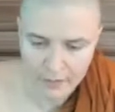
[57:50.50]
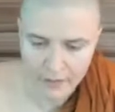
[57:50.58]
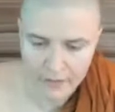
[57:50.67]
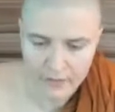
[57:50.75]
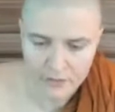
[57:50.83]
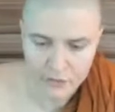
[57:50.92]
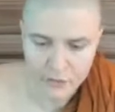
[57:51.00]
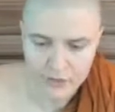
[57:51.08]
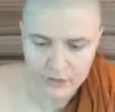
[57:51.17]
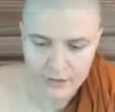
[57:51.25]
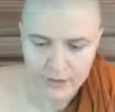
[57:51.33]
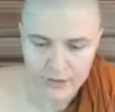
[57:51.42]
And the
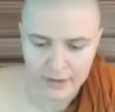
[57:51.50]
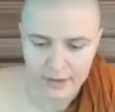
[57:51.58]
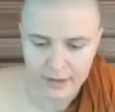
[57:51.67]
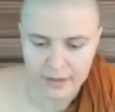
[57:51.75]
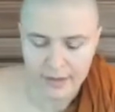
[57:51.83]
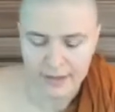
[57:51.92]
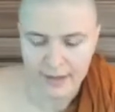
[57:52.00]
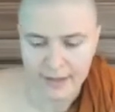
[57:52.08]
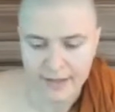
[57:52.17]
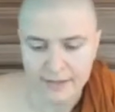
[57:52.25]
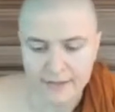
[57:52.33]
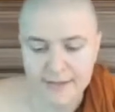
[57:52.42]
sutta then
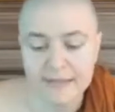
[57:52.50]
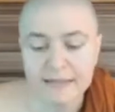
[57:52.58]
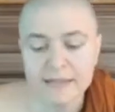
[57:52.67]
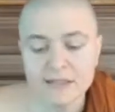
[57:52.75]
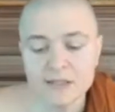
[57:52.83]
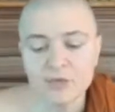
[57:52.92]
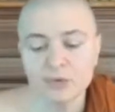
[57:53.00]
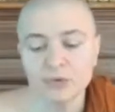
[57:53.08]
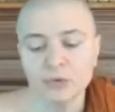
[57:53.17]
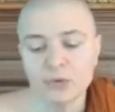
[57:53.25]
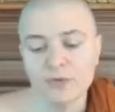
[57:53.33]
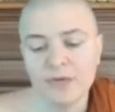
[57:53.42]
ends, "This is the
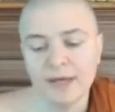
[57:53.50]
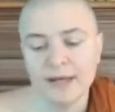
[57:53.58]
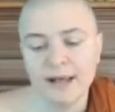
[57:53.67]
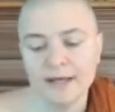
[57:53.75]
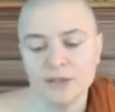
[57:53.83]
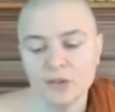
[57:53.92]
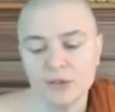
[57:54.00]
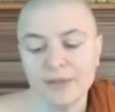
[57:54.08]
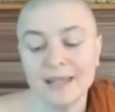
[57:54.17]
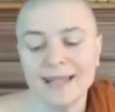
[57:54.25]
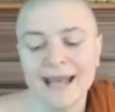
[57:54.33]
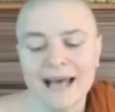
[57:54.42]
fruit of that action.
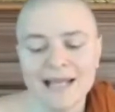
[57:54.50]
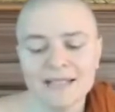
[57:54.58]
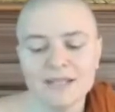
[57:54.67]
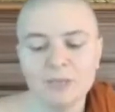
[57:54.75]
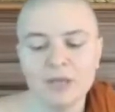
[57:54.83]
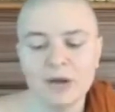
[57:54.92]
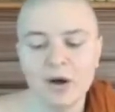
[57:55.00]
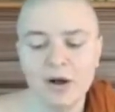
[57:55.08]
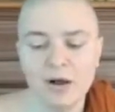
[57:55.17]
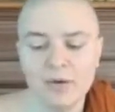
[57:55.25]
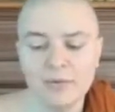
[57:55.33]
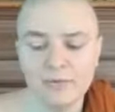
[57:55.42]
They cast me
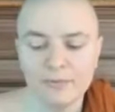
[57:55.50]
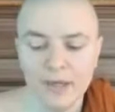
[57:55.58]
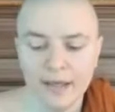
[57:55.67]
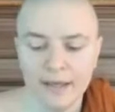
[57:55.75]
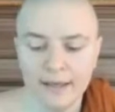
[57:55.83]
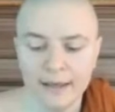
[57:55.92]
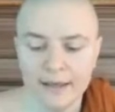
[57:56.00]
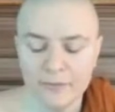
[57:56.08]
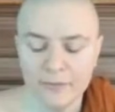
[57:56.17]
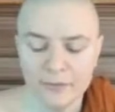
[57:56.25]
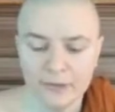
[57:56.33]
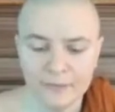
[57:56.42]
off and
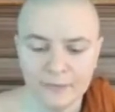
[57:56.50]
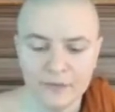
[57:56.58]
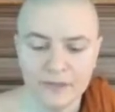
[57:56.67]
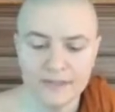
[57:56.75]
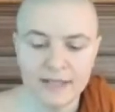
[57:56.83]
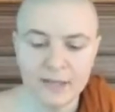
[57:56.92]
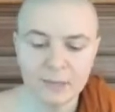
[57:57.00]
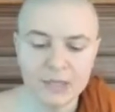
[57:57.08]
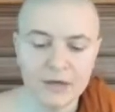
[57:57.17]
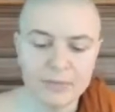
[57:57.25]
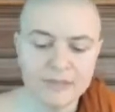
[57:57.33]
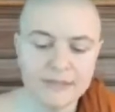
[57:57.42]
left, setting me
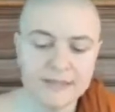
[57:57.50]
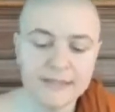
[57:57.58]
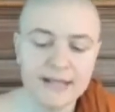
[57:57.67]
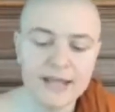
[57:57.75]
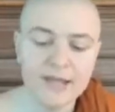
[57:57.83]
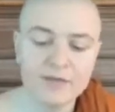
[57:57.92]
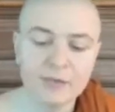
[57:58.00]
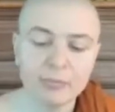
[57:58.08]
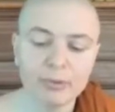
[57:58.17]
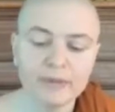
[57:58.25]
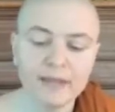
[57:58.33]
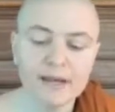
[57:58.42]
up as a slave,
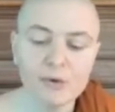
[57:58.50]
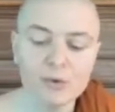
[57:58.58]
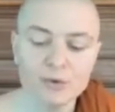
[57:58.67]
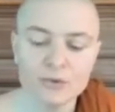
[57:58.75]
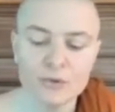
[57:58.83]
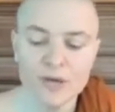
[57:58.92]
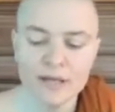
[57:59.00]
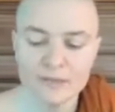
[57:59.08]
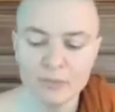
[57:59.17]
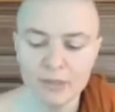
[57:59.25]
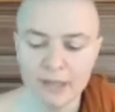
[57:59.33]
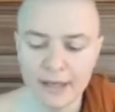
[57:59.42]
but that also has
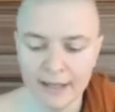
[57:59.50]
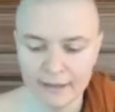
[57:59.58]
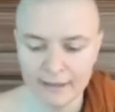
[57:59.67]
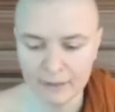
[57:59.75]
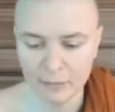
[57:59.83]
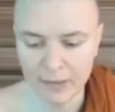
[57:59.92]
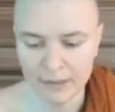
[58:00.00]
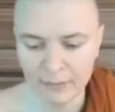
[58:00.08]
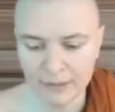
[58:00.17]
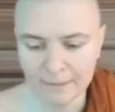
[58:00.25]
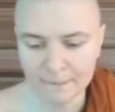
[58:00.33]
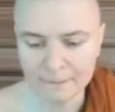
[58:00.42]
been ended by
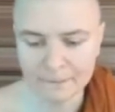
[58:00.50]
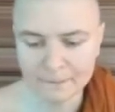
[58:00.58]
me."